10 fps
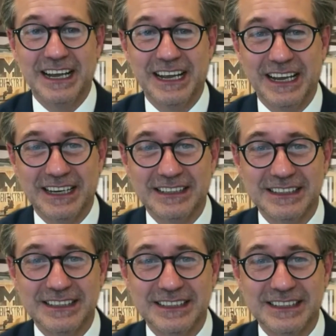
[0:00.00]
and
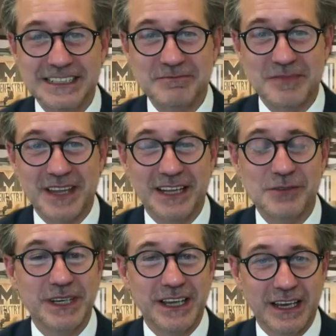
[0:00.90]
and
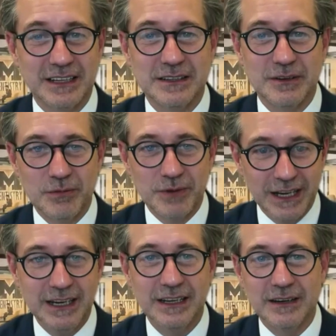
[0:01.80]
we can
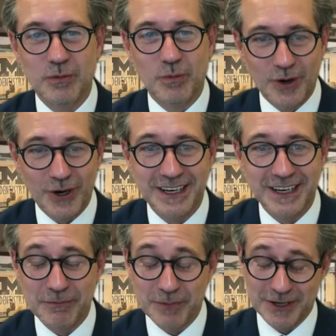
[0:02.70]
really
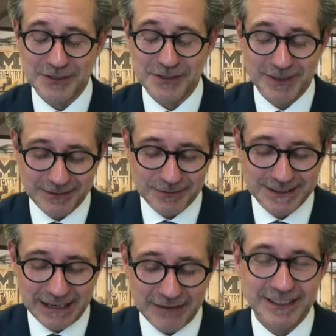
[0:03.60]
work because we, we
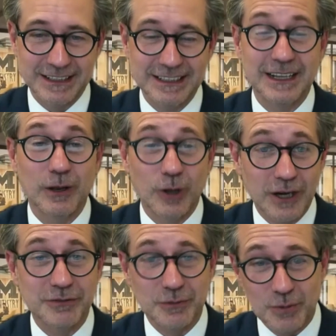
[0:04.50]
definitely need a
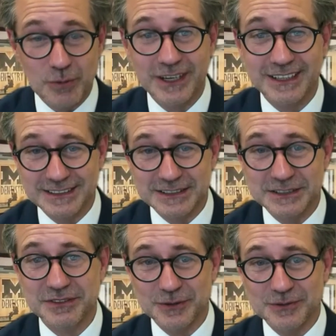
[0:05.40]
lot of work in
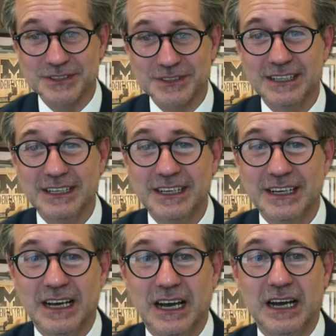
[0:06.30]
this field.
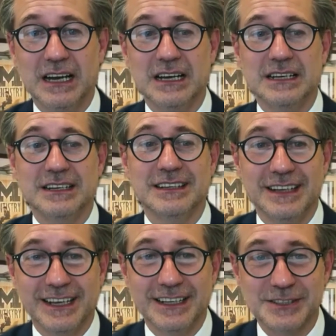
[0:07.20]

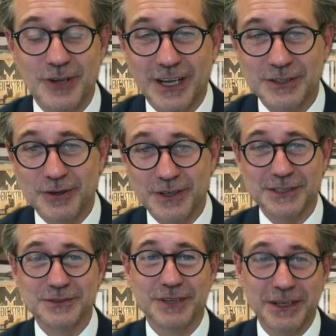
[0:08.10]
And it's not
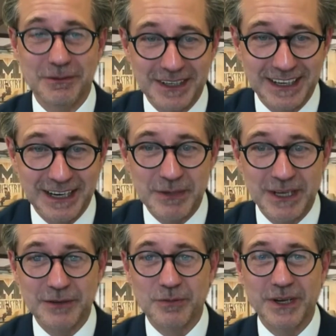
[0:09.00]
only a dream. I
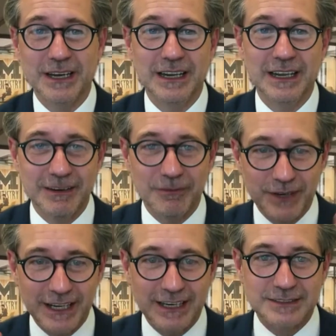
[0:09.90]
mean, we need
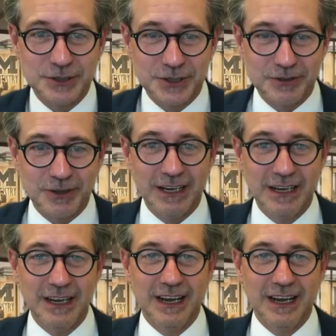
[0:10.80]
really to